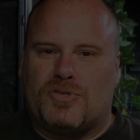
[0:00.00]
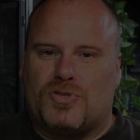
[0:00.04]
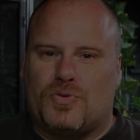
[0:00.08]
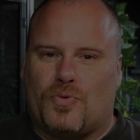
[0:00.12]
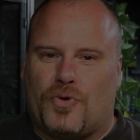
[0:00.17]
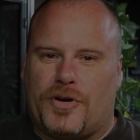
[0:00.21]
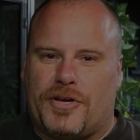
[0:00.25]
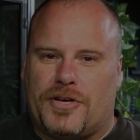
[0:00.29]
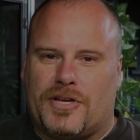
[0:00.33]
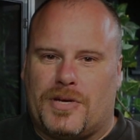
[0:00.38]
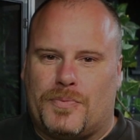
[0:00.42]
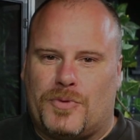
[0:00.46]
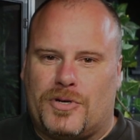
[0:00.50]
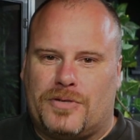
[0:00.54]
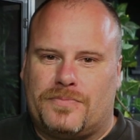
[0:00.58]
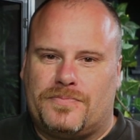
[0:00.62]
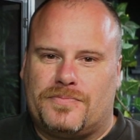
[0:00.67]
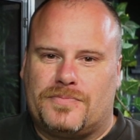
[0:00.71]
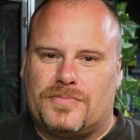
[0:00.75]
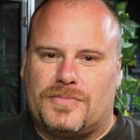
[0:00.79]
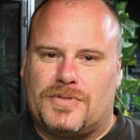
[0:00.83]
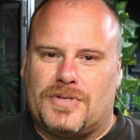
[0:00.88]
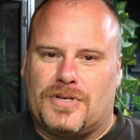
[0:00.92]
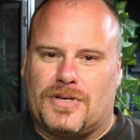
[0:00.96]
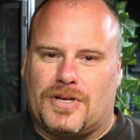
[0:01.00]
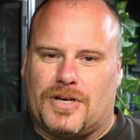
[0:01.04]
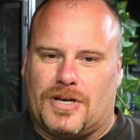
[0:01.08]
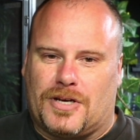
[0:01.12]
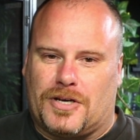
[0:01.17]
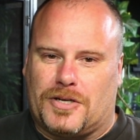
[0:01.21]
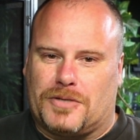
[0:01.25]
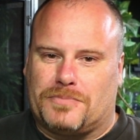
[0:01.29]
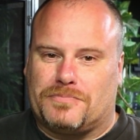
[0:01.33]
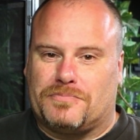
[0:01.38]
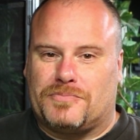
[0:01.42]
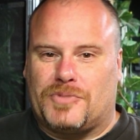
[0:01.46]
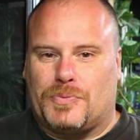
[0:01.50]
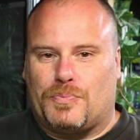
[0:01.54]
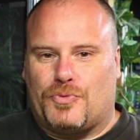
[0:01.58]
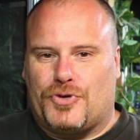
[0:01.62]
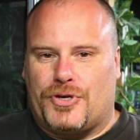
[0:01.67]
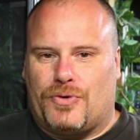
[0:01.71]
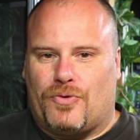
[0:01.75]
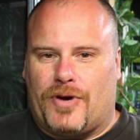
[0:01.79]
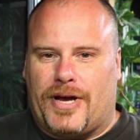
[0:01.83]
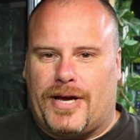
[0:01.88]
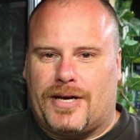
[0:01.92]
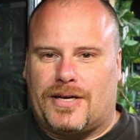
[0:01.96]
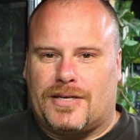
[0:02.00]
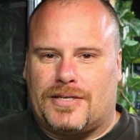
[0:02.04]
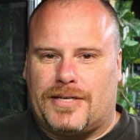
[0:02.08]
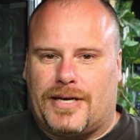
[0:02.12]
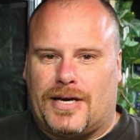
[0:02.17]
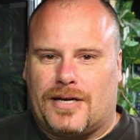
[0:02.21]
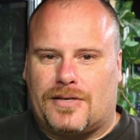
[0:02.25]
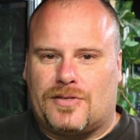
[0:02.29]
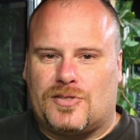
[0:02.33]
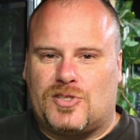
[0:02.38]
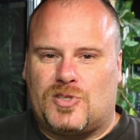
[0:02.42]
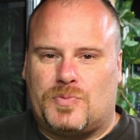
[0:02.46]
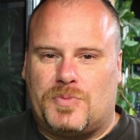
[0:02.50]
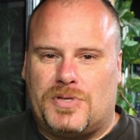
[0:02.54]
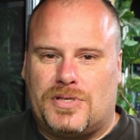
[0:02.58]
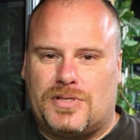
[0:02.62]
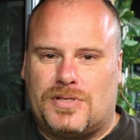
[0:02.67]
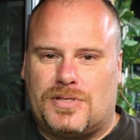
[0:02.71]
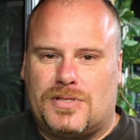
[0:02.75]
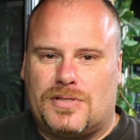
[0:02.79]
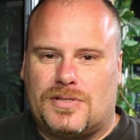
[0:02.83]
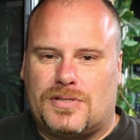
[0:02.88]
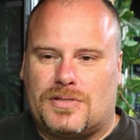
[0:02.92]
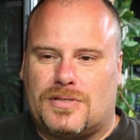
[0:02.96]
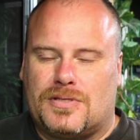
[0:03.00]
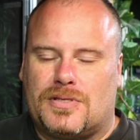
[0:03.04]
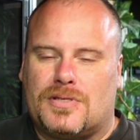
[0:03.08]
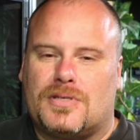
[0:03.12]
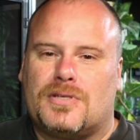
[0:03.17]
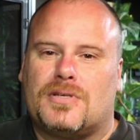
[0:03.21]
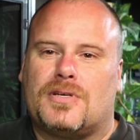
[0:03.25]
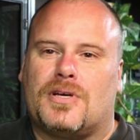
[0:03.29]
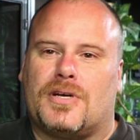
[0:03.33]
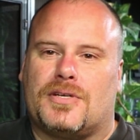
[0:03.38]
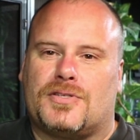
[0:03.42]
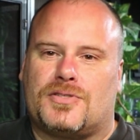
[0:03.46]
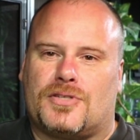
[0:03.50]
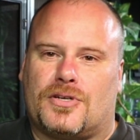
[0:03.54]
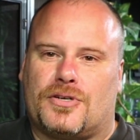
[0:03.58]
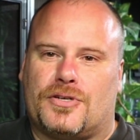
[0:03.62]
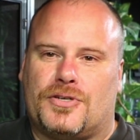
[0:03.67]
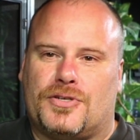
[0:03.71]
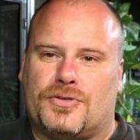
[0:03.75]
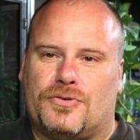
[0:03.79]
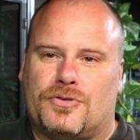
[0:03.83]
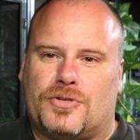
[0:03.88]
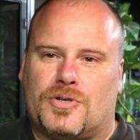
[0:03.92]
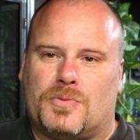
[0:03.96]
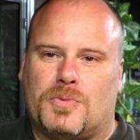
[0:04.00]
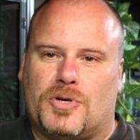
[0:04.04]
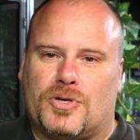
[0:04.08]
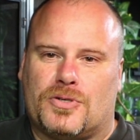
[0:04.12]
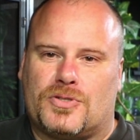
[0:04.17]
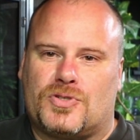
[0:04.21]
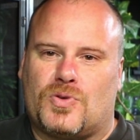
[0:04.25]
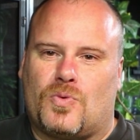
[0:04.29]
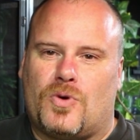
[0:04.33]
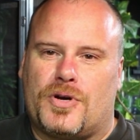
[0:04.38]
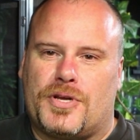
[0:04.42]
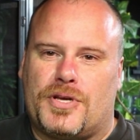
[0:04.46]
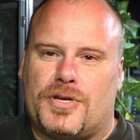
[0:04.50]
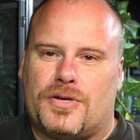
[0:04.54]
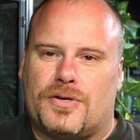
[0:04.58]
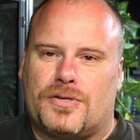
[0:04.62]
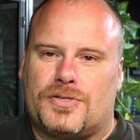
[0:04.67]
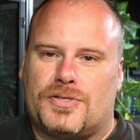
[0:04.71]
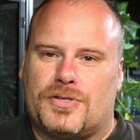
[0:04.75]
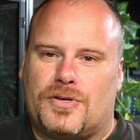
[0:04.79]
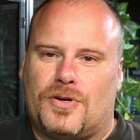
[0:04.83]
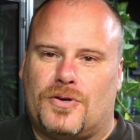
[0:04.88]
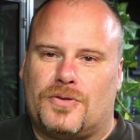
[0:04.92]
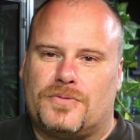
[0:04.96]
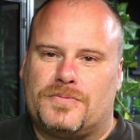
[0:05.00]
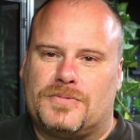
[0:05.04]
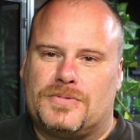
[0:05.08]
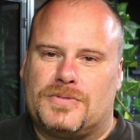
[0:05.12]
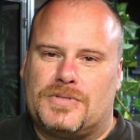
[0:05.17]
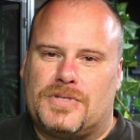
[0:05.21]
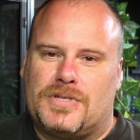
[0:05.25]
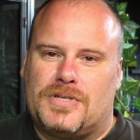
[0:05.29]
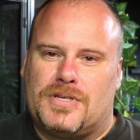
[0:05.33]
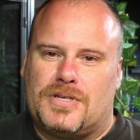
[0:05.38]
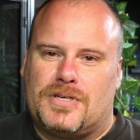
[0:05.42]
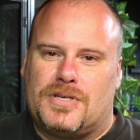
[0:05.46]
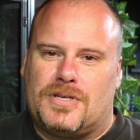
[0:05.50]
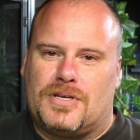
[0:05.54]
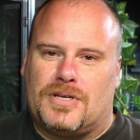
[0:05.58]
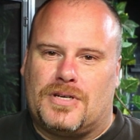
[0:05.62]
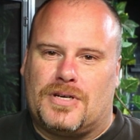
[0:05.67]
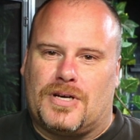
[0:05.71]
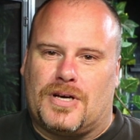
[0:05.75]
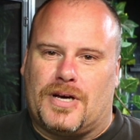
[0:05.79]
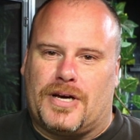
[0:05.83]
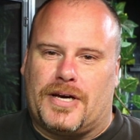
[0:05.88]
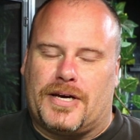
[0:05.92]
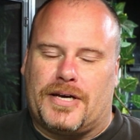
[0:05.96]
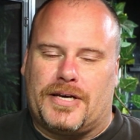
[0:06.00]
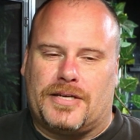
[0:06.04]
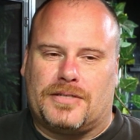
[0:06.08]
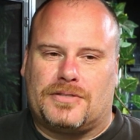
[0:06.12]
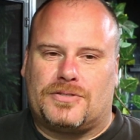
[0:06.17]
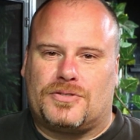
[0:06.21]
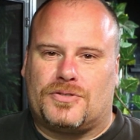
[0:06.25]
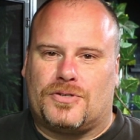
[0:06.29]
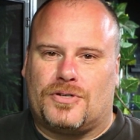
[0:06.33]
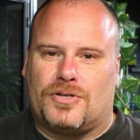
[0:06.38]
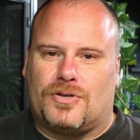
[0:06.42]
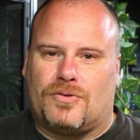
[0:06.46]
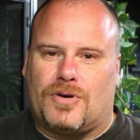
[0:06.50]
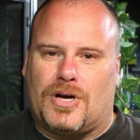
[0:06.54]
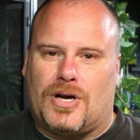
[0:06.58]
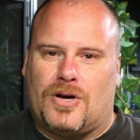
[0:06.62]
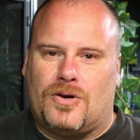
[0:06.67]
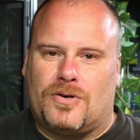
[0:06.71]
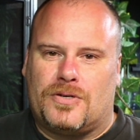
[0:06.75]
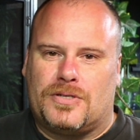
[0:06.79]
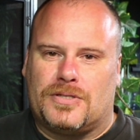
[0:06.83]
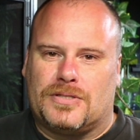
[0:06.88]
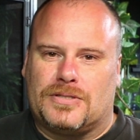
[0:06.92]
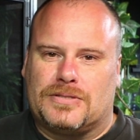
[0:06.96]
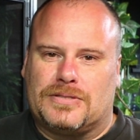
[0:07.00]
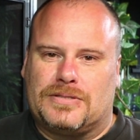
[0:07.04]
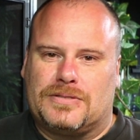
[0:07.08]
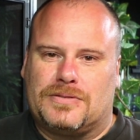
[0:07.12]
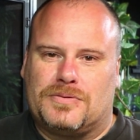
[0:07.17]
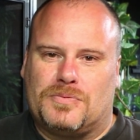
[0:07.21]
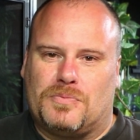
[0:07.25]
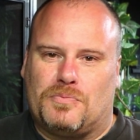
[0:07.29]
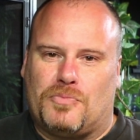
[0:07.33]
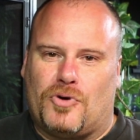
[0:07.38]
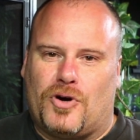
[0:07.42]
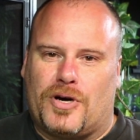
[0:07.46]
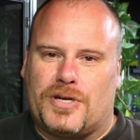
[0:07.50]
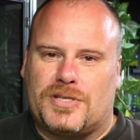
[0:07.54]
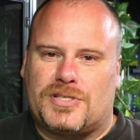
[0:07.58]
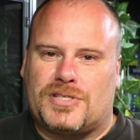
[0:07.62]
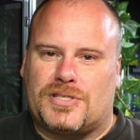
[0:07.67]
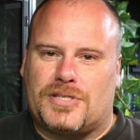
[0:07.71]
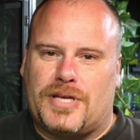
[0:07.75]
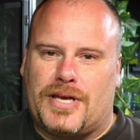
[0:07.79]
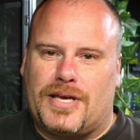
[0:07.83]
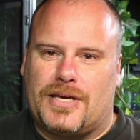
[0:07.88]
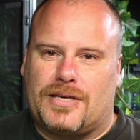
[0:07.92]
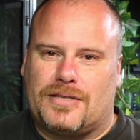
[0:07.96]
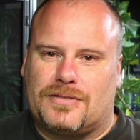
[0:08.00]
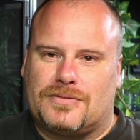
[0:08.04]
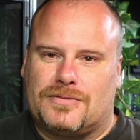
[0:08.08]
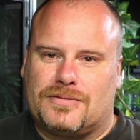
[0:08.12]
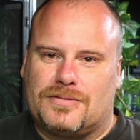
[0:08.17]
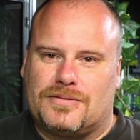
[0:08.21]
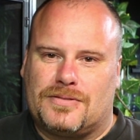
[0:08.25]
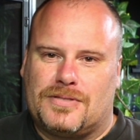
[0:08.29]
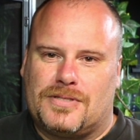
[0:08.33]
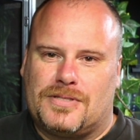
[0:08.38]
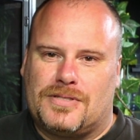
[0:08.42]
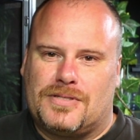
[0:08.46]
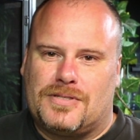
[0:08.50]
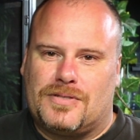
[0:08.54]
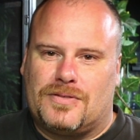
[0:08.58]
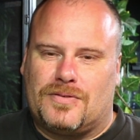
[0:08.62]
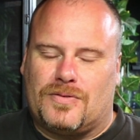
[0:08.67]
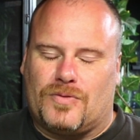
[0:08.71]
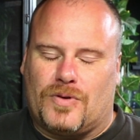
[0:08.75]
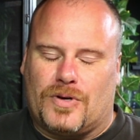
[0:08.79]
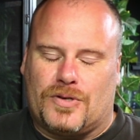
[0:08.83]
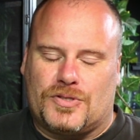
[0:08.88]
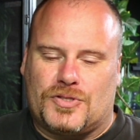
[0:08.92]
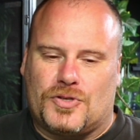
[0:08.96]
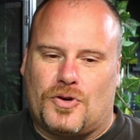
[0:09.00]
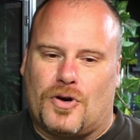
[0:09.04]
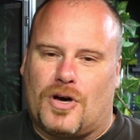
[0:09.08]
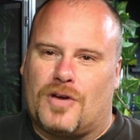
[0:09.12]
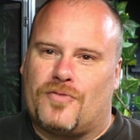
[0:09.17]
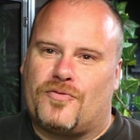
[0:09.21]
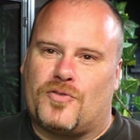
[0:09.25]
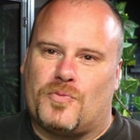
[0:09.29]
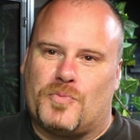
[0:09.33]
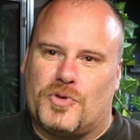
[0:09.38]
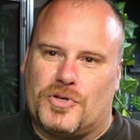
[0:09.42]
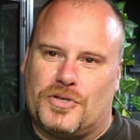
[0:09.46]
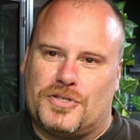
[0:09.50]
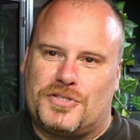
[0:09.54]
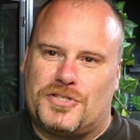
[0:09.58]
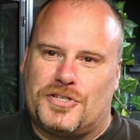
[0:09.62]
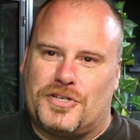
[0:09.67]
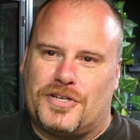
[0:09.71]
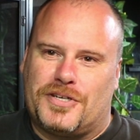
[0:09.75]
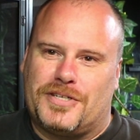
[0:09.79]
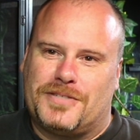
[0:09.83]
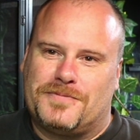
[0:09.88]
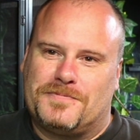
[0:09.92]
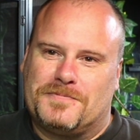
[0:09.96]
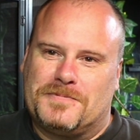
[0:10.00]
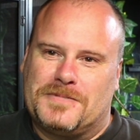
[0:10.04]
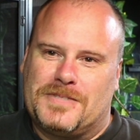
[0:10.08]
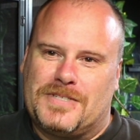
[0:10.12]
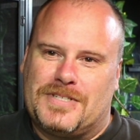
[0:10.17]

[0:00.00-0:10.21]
is Dwayne Nimmer, um, breed Rhacodactylus species. I started doing it about 20 years ago. I turned around and bought a snake when I was gone for military